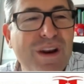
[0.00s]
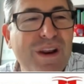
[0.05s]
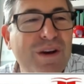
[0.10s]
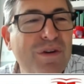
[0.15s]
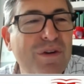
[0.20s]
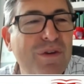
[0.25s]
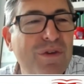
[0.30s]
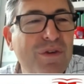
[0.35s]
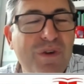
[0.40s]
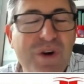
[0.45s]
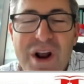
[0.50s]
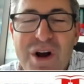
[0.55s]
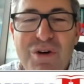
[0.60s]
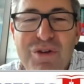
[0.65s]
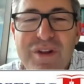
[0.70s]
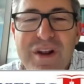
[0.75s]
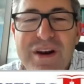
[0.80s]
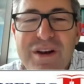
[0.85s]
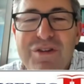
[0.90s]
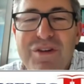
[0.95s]
in
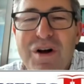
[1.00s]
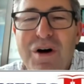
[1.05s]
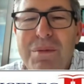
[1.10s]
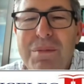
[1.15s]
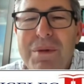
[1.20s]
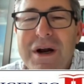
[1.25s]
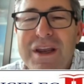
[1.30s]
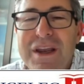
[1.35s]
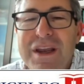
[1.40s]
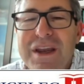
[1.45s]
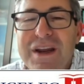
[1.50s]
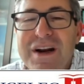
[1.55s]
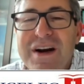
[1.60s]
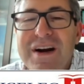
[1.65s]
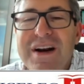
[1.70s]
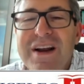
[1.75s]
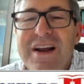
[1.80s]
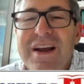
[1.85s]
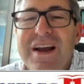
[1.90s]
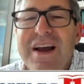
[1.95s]
reals that is our money
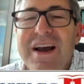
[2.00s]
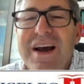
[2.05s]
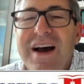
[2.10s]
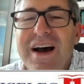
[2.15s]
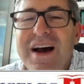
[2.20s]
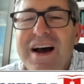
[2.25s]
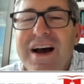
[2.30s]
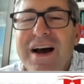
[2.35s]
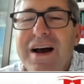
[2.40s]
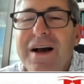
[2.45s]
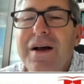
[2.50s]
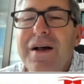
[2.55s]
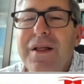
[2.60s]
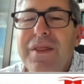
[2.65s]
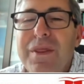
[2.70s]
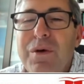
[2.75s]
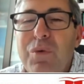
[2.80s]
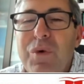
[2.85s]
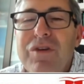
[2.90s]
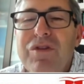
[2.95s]
here. Uh,
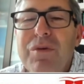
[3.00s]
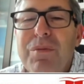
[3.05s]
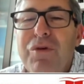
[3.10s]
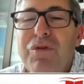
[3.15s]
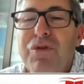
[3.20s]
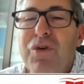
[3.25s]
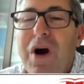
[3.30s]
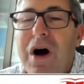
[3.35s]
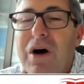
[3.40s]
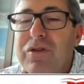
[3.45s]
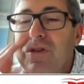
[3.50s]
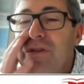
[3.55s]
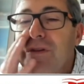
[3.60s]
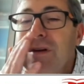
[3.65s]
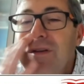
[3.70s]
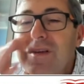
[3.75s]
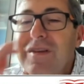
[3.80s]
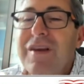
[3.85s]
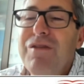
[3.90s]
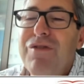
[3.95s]
the Wisdom of Crowds.
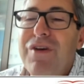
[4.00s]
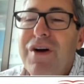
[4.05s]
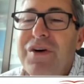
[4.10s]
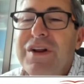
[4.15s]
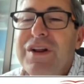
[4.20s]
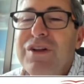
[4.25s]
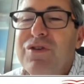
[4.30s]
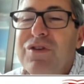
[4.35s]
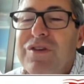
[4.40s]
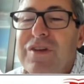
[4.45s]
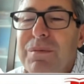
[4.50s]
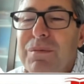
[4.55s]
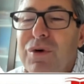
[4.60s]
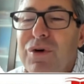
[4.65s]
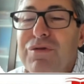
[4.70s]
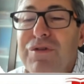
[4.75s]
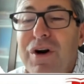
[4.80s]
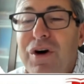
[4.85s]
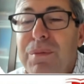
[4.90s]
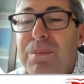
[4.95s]
This is a very interesting
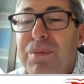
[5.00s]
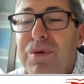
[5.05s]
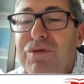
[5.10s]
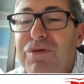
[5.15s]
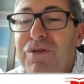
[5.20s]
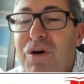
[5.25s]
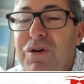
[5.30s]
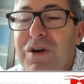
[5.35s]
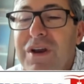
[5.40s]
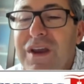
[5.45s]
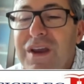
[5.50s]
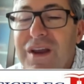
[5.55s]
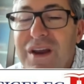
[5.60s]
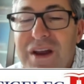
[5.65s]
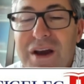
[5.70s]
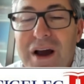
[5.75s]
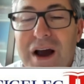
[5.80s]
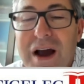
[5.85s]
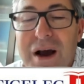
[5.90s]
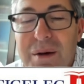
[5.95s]
book, very provoking
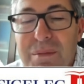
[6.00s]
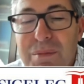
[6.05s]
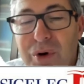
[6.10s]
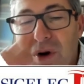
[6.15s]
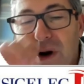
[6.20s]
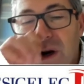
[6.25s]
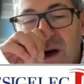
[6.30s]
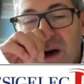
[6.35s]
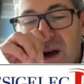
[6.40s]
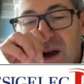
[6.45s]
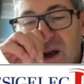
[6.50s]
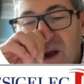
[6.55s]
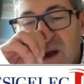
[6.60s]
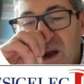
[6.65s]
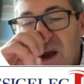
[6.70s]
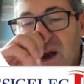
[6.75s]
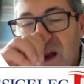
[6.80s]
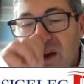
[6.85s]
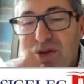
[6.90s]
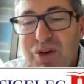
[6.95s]
uh, book.
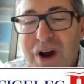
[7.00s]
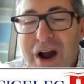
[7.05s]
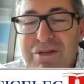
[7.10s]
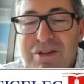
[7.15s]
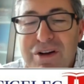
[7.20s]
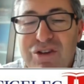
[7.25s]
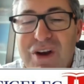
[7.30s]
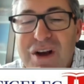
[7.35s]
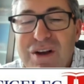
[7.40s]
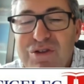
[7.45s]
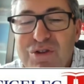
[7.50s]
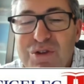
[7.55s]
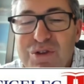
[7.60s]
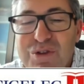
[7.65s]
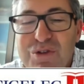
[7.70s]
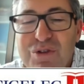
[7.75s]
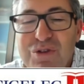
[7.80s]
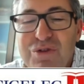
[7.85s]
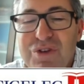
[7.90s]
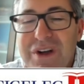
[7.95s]
If you have a chance
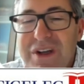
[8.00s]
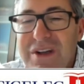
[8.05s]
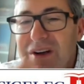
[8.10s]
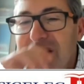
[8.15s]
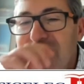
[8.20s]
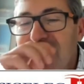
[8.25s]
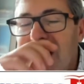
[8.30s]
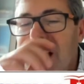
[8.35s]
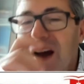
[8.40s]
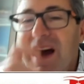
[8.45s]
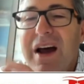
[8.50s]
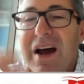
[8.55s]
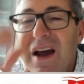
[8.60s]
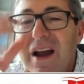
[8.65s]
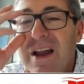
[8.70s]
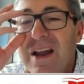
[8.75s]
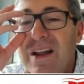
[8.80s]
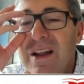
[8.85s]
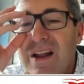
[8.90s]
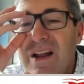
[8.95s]
to, to read it,
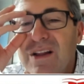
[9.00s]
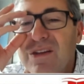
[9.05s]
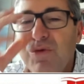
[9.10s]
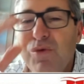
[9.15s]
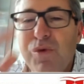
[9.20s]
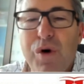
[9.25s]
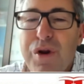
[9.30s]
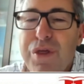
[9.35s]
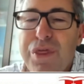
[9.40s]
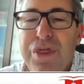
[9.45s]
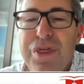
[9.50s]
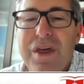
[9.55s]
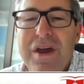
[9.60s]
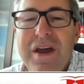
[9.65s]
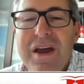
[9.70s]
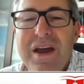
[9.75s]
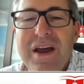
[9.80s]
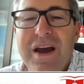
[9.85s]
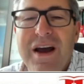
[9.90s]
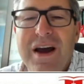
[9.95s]
uh, it it's worth.
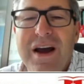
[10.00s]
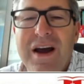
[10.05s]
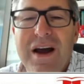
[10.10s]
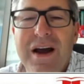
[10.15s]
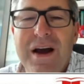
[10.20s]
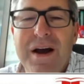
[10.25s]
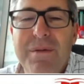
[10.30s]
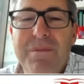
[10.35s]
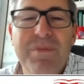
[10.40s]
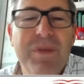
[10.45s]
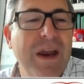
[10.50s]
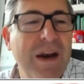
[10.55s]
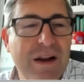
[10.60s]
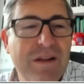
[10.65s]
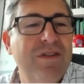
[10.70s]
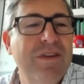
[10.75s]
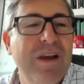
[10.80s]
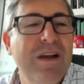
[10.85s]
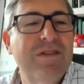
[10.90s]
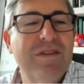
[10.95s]
Uh, and
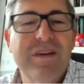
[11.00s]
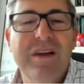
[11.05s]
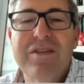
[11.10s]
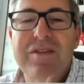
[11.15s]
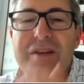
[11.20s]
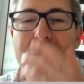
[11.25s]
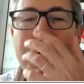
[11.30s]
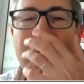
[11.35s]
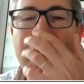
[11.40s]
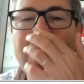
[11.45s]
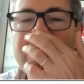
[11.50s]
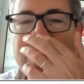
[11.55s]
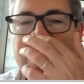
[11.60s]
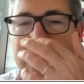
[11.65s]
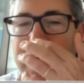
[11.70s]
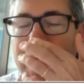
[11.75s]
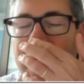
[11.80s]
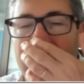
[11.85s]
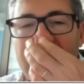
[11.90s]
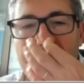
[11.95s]
it's it's it's about
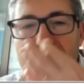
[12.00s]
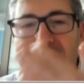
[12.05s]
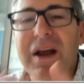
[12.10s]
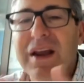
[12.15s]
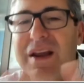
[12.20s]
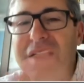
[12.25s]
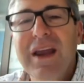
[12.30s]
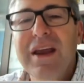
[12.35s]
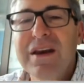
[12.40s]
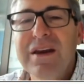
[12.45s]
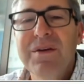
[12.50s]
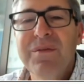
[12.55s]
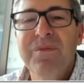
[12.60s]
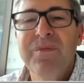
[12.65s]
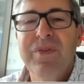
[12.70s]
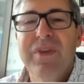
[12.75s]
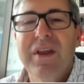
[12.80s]
uh, again